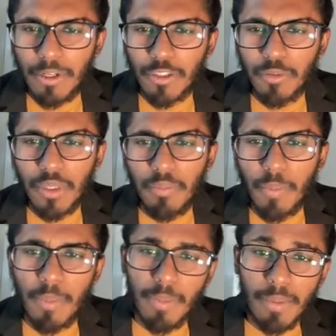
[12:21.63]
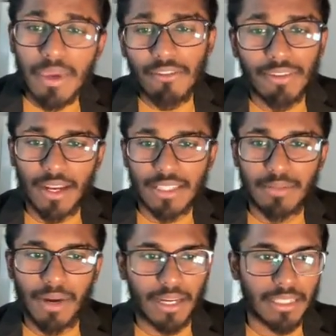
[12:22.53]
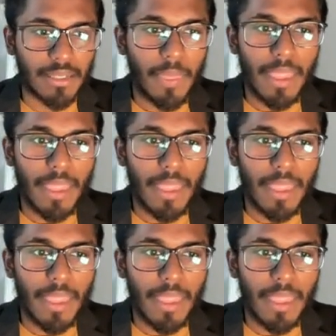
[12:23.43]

it could be BBA Finance and Marketing.